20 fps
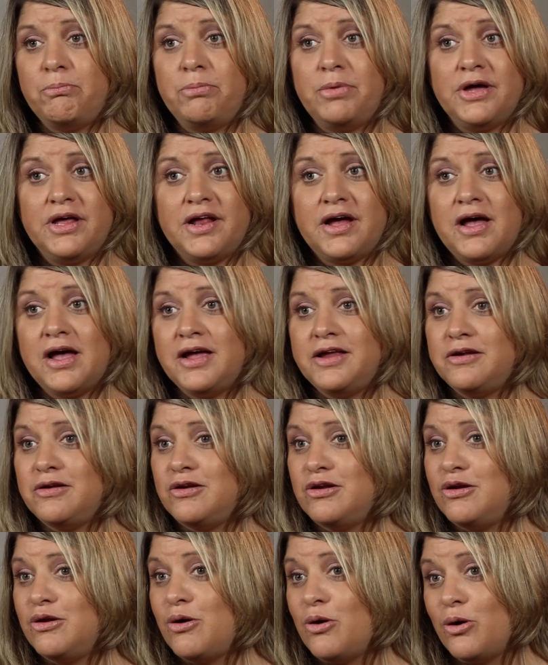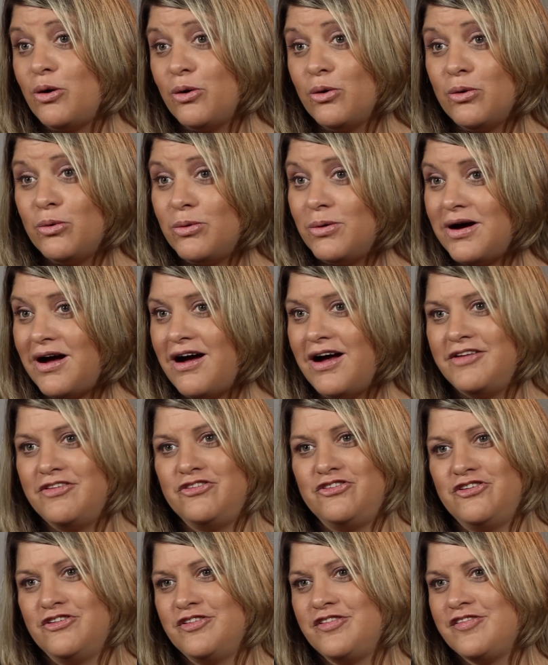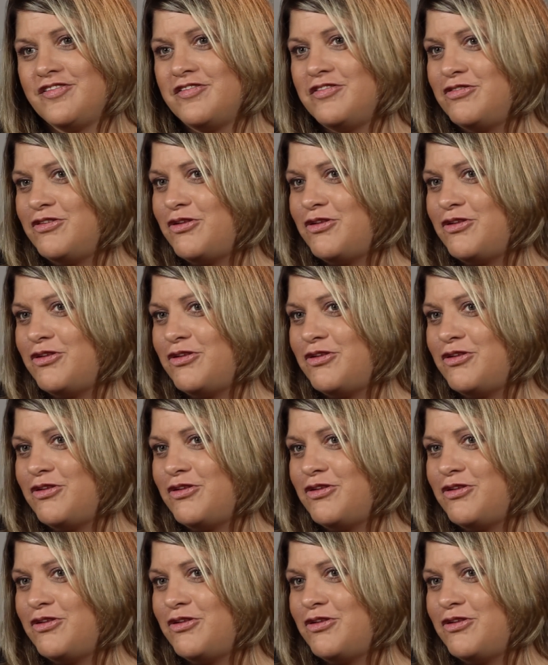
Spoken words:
but I just